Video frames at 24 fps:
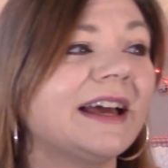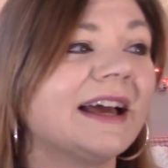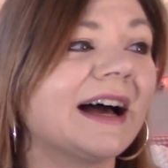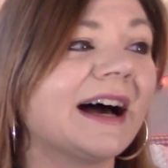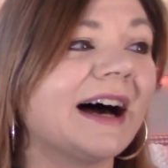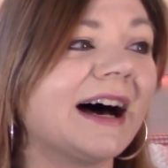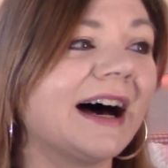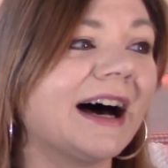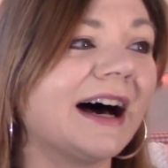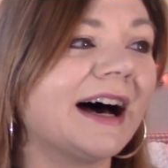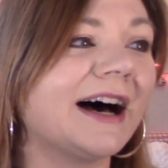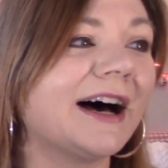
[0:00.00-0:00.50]

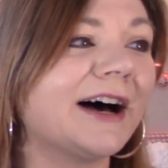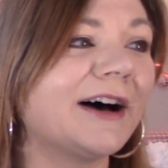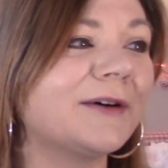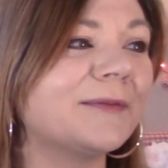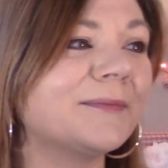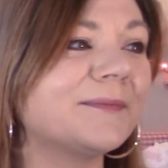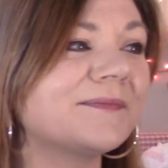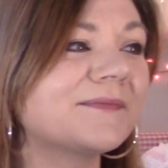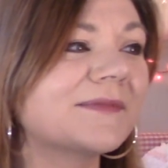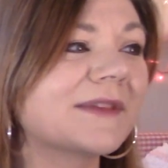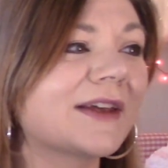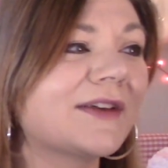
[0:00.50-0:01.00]

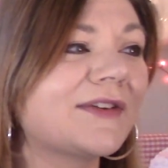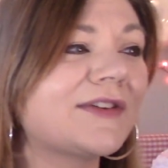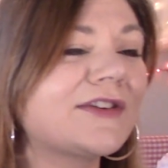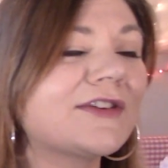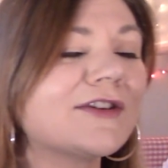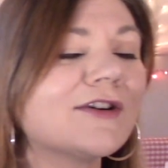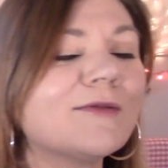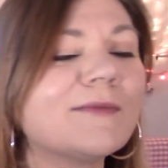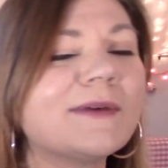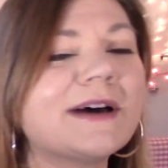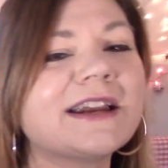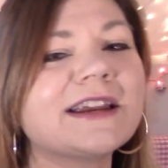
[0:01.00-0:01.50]
Um,
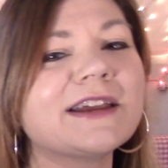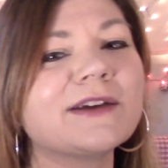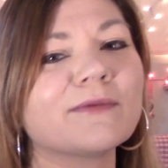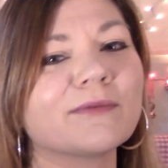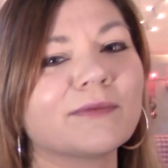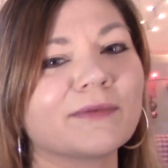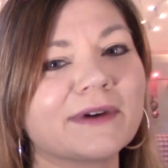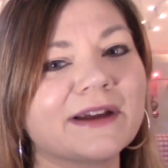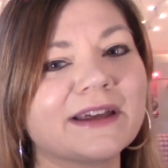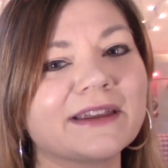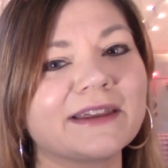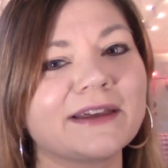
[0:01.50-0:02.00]
so many
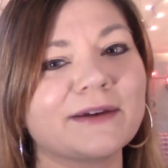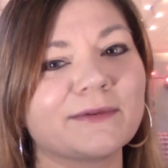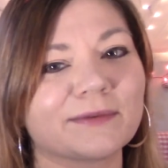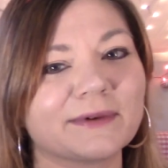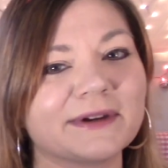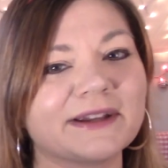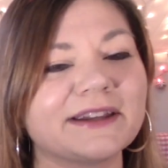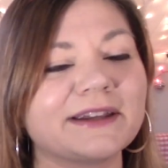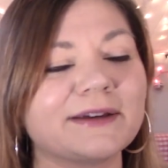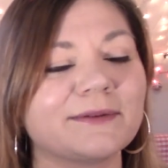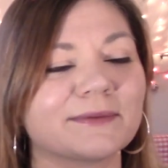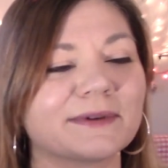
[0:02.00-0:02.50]
really,
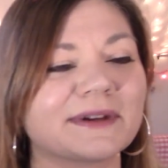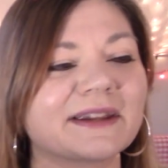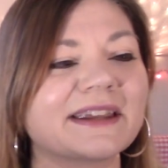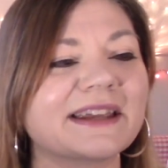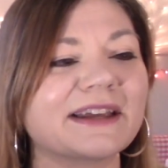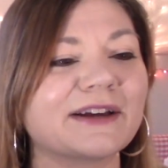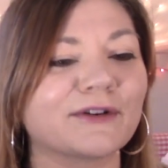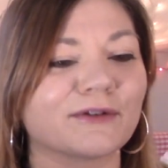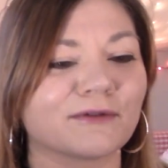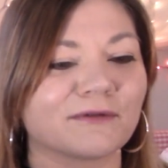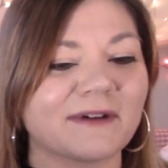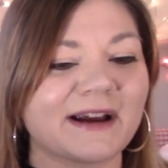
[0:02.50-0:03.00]
really, really
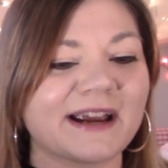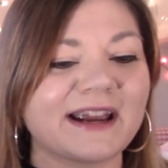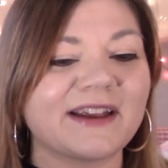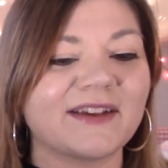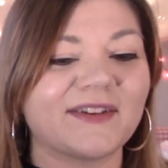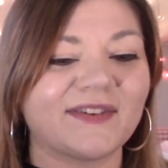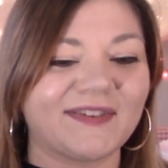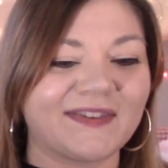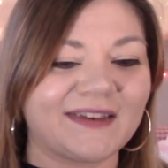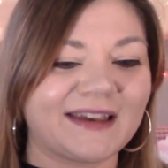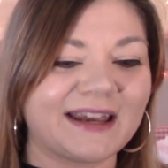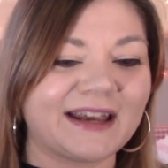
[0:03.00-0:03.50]

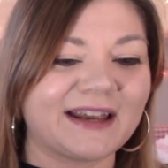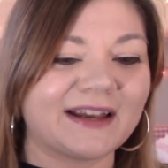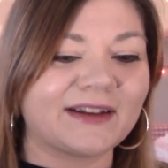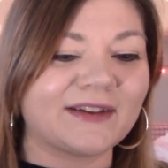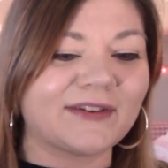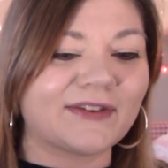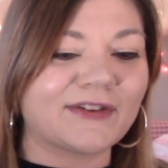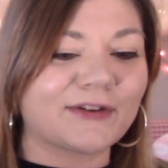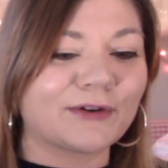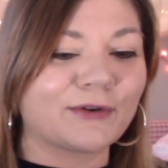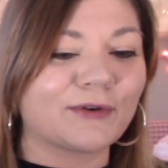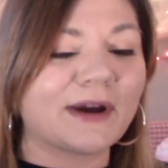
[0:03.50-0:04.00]
great
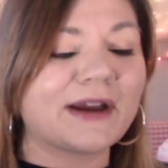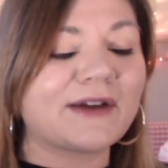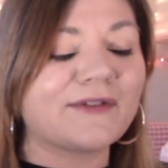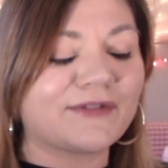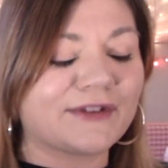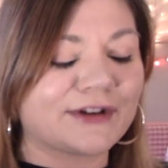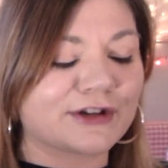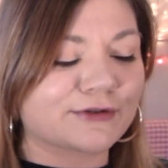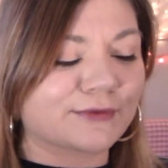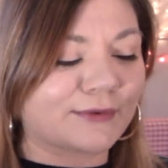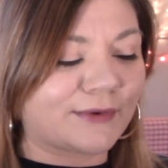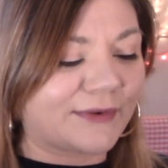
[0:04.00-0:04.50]
scenes, great
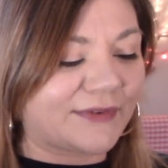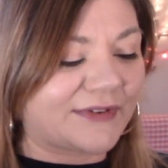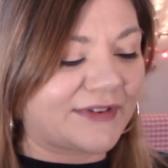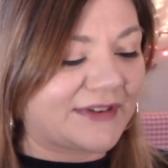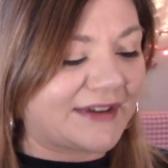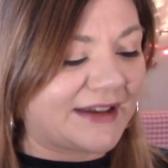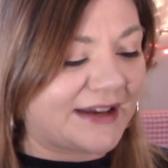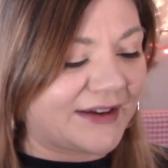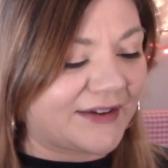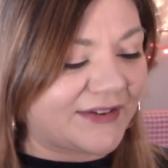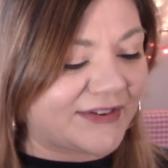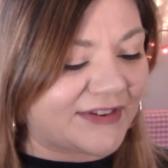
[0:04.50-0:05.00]
visuals in
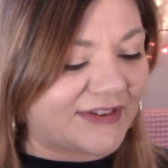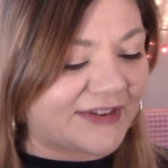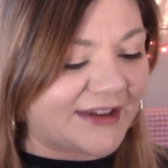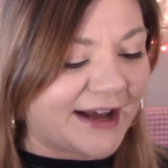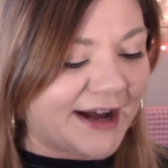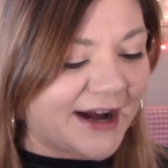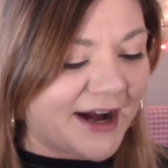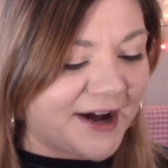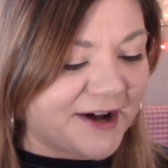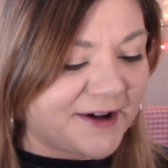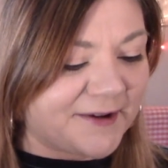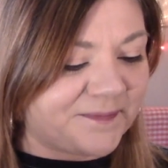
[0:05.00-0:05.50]
this.
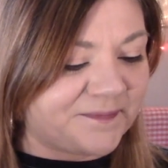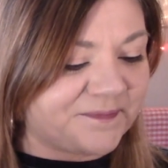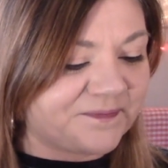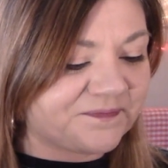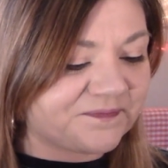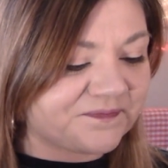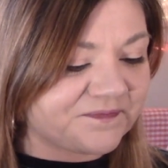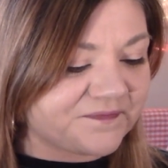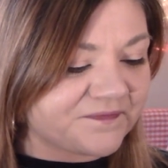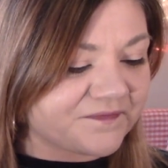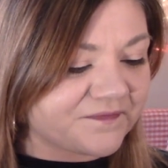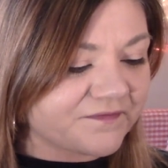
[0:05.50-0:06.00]
Um,
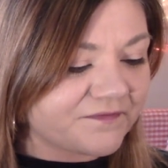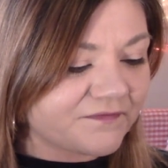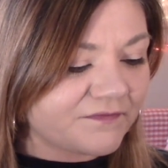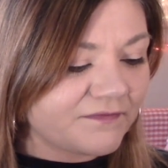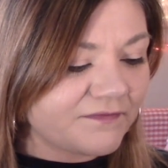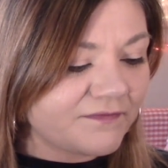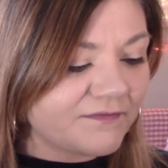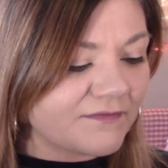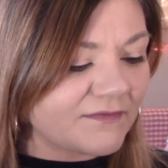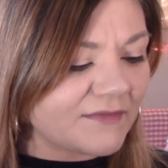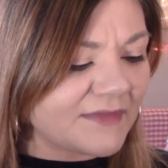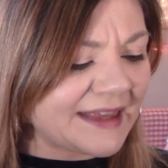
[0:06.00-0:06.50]

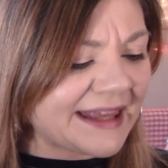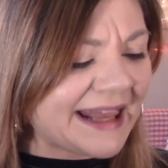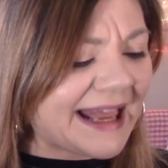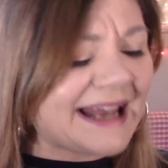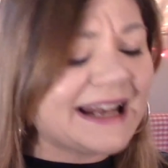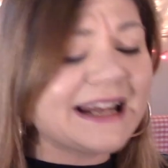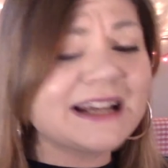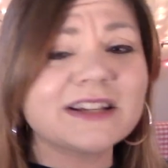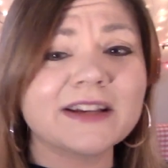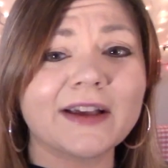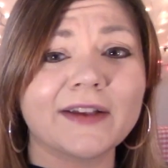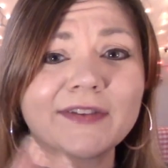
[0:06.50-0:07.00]
and
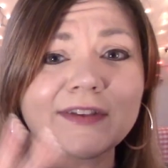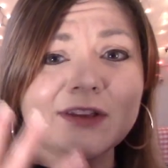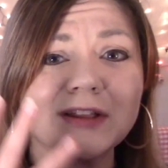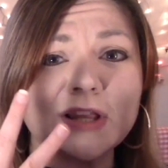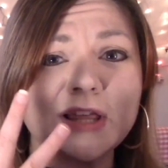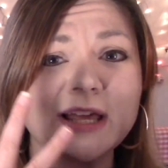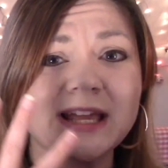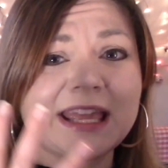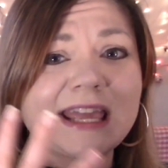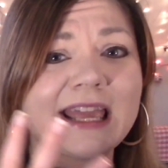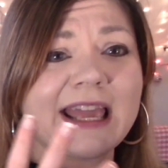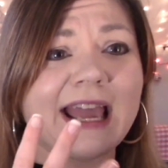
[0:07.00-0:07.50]
it does look
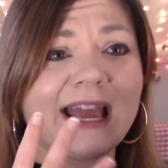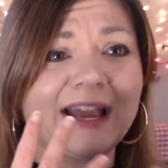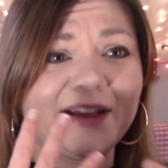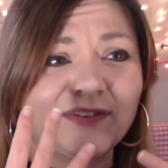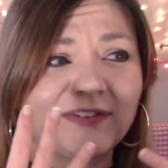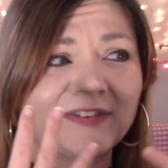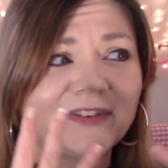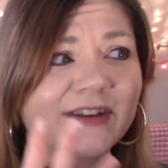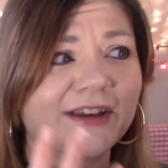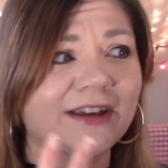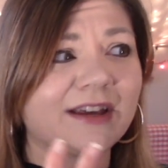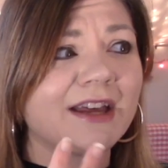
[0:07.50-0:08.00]
like he
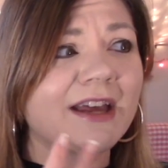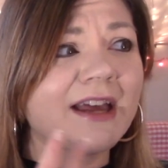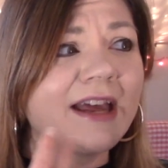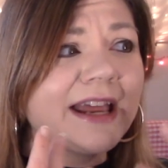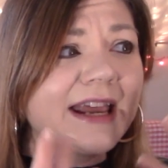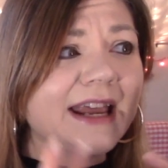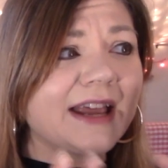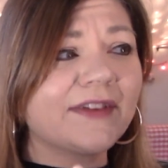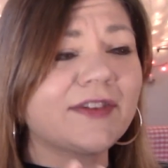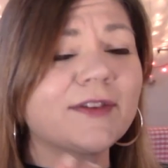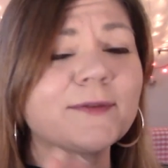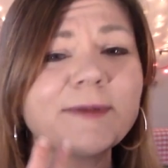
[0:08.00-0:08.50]
has to
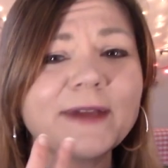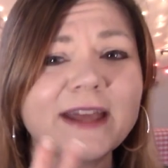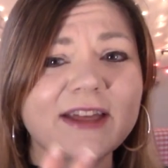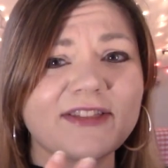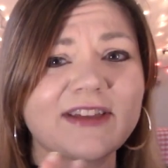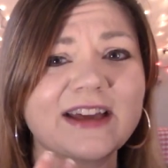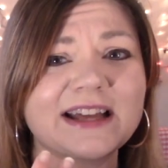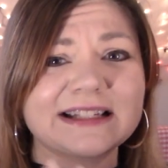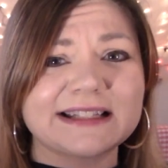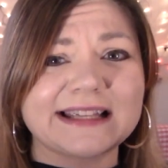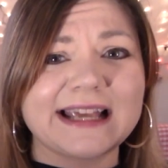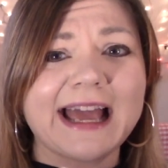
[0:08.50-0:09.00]
he has to be in
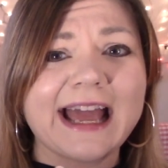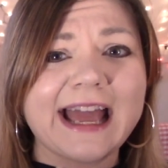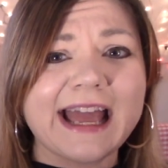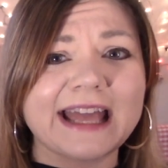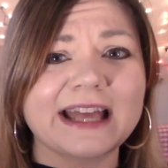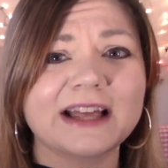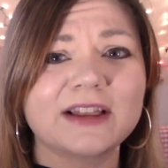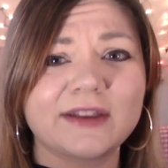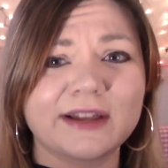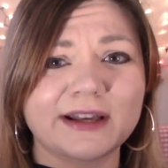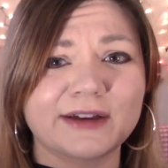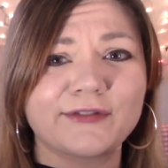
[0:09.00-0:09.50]
that
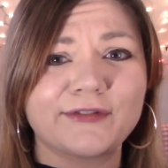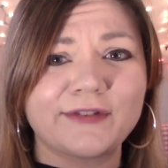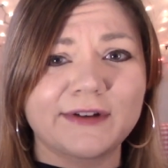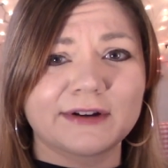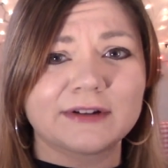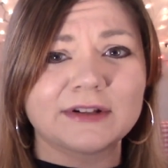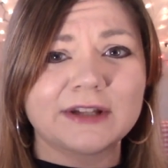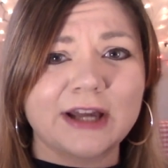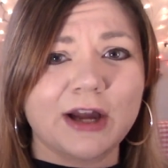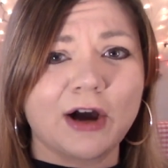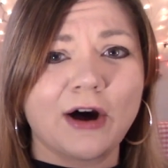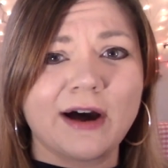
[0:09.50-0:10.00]
tank like
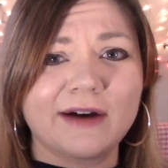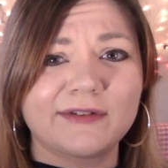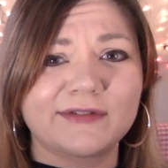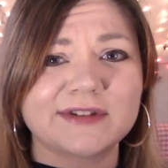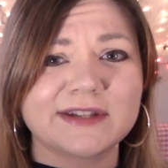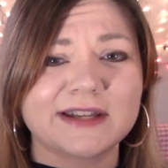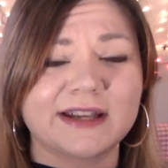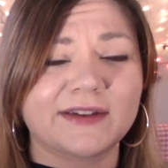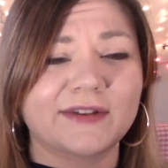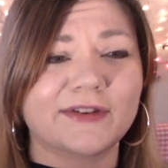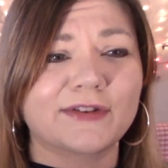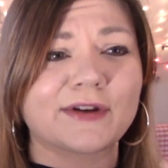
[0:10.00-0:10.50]
fairly often.